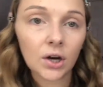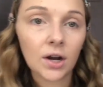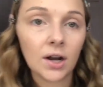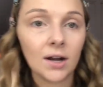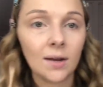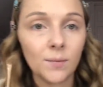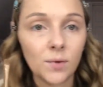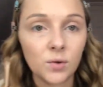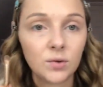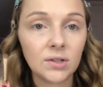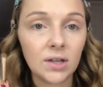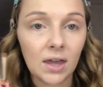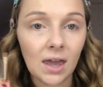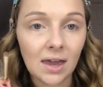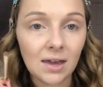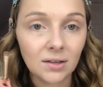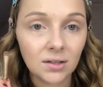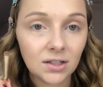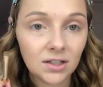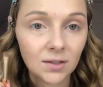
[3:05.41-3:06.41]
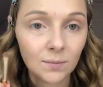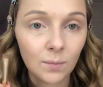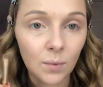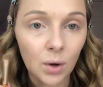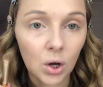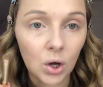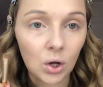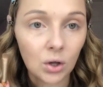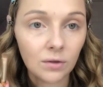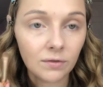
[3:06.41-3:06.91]
and I'm using a
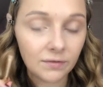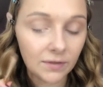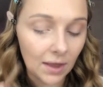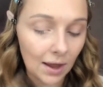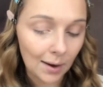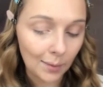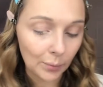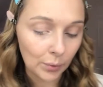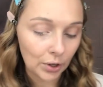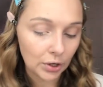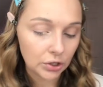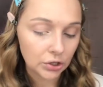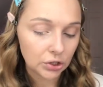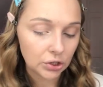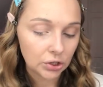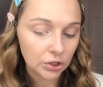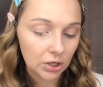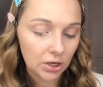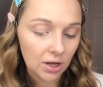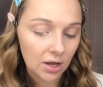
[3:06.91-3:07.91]
small flat brush.